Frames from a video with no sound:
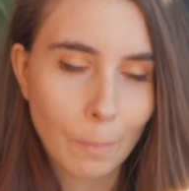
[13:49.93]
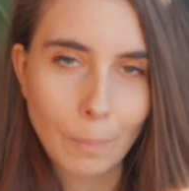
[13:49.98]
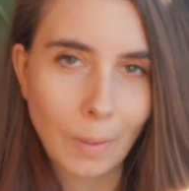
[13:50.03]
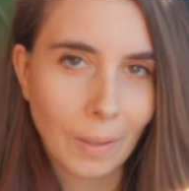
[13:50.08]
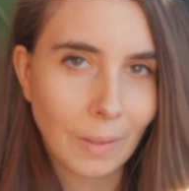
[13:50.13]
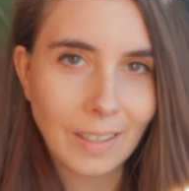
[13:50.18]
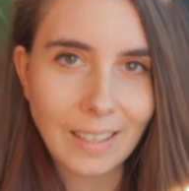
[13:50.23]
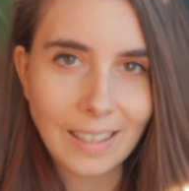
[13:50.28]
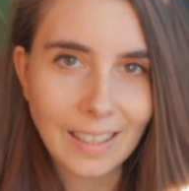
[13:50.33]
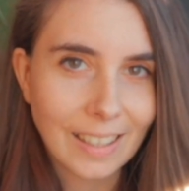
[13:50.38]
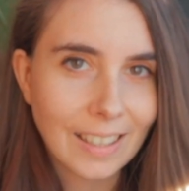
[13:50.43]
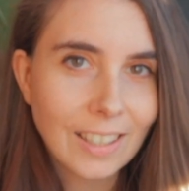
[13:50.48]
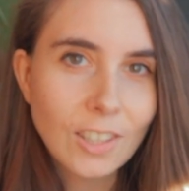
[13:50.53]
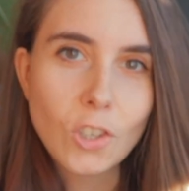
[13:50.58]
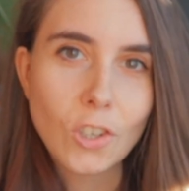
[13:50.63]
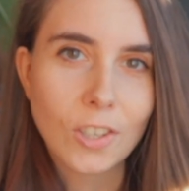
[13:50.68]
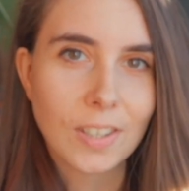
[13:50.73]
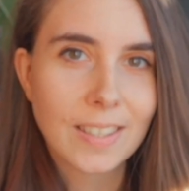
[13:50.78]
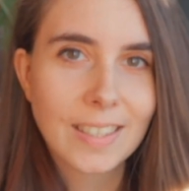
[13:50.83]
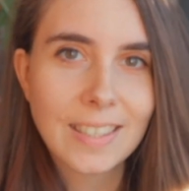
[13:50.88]
but he
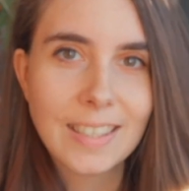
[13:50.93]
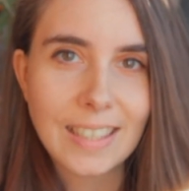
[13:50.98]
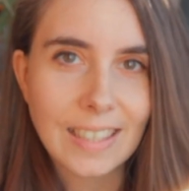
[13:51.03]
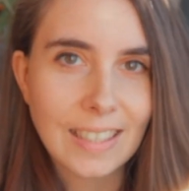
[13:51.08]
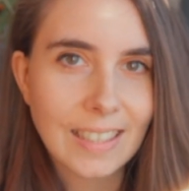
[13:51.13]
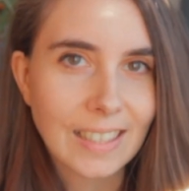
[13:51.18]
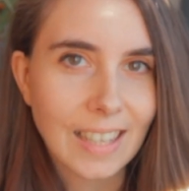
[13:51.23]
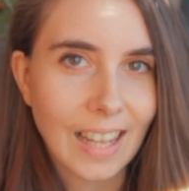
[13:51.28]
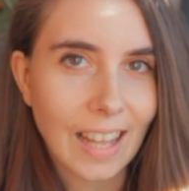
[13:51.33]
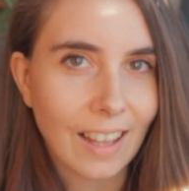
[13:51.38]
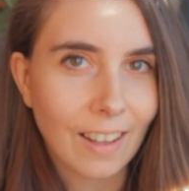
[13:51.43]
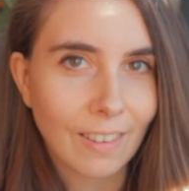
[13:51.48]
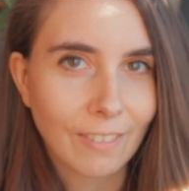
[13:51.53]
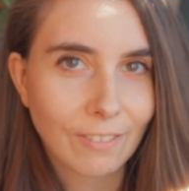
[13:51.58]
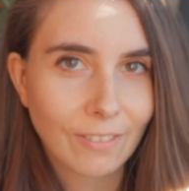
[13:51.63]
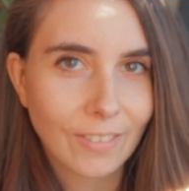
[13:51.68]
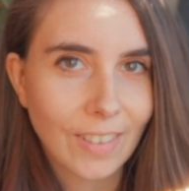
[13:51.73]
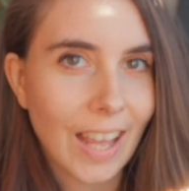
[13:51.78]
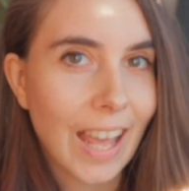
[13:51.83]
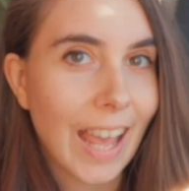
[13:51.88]
just didn't
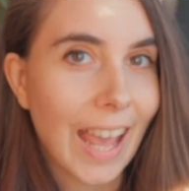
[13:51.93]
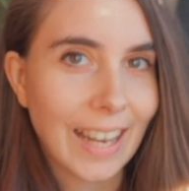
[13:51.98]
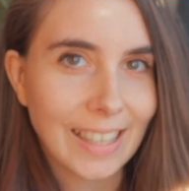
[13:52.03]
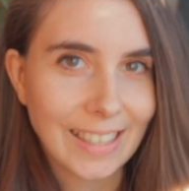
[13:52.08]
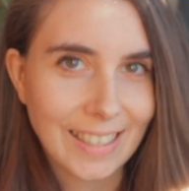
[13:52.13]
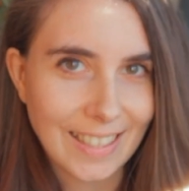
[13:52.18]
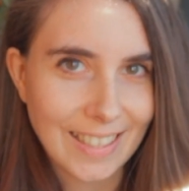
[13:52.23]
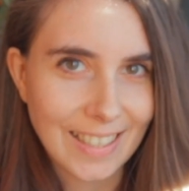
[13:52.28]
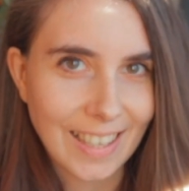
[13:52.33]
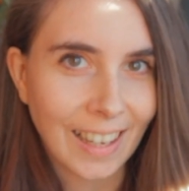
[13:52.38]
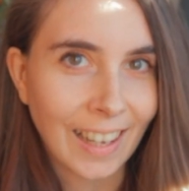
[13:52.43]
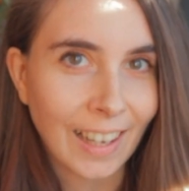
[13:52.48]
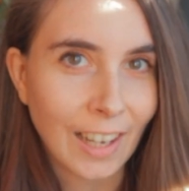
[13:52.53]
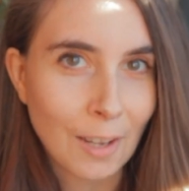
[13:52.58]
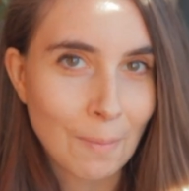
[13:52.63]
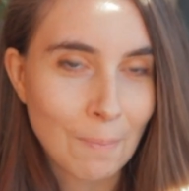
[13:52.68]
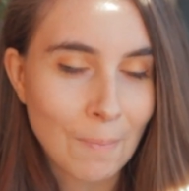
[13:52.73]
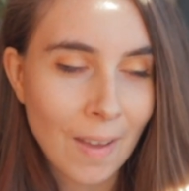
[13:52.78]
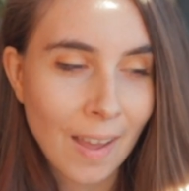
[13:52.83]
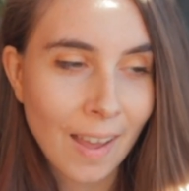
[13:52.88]
have any
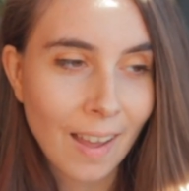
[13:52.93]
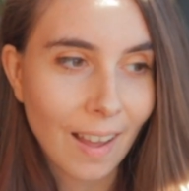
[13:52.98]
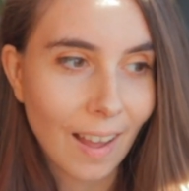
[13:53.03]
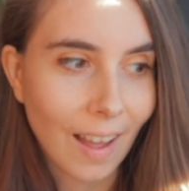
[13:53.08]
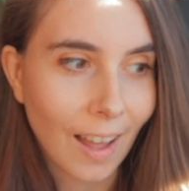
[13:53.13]
time.